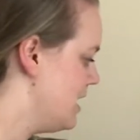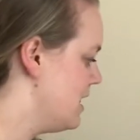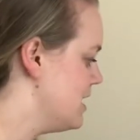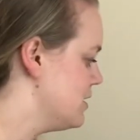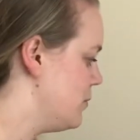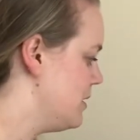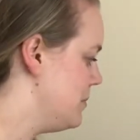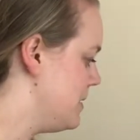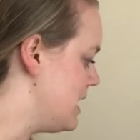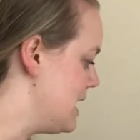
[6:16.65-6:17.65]
This would
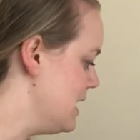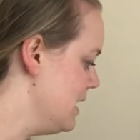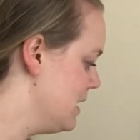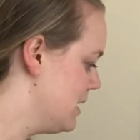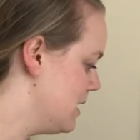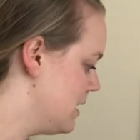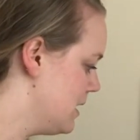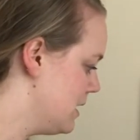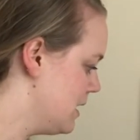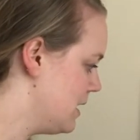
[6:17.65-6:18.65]
be
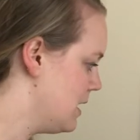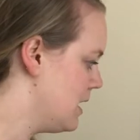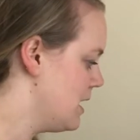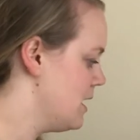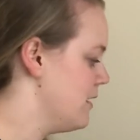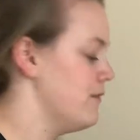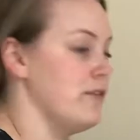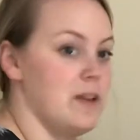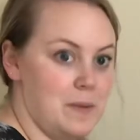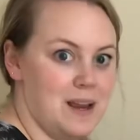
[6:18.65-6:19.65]

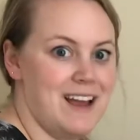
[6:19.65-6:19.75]
flipping